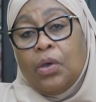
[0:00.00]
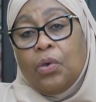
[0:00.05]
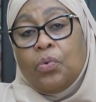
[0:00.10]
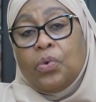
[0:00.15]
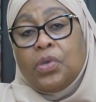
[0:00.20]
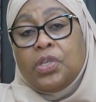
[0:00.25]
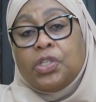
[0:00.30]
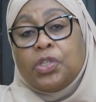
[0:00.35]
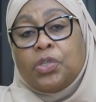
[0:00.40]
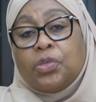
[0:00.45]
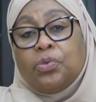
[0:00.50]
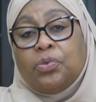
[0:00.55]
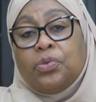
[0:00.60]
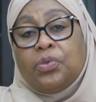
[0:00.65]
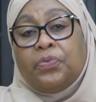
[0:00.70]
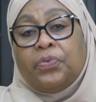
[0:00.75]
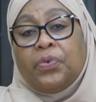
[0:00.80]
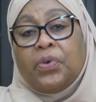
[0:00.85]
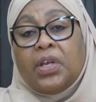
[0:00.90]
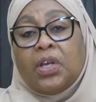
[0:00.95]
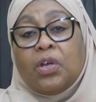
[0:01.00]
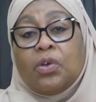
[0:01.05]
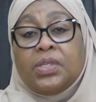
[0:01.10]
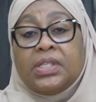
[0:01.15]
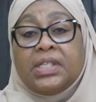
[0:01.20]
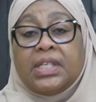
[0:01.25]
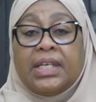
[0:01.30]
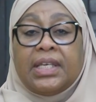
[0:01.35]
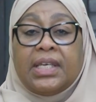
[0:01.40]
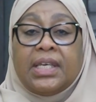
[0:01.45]
which stood for
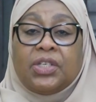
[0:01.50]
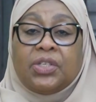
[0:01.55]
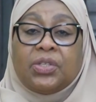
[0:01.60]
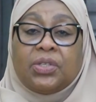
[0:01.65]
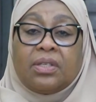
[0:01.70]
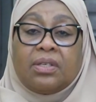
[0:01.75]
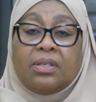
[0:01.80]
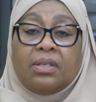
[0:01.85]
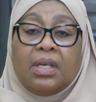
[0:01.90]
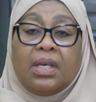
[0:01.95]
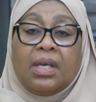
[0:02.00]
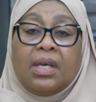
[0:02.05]
reconciliation,